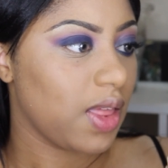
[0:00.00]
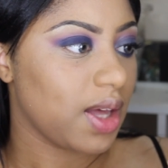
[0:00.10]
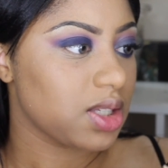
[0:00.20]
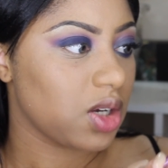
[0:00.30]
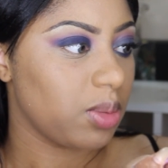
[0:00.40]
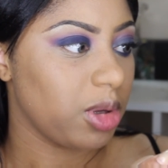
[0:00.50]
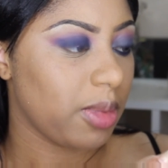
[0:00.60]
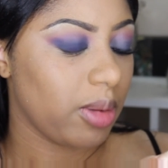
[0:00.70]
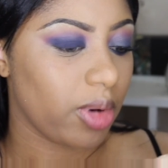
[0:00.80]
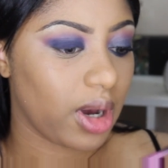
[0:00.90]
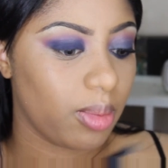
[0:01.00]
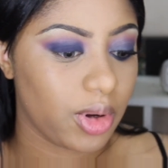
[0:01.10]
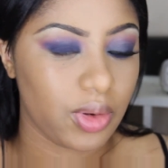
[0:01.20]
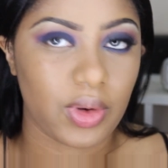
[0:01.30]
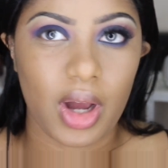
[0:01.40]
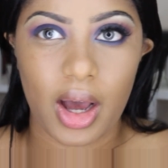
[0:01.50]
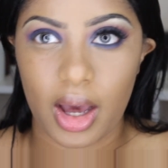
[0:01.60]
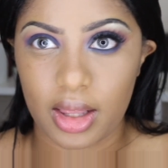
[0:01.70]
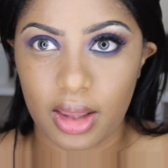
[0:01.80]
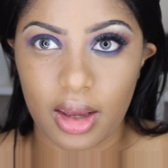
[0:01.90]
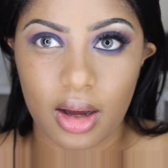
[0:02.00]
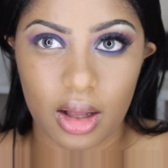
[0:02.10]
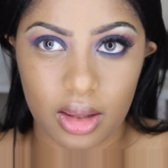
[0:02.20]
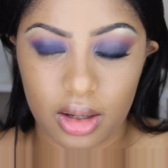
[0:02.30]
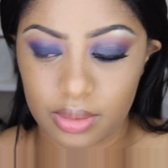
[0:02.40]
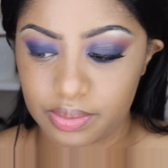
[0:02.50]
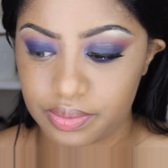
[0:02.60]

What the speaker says: and that's going to be my brow bone highlight color.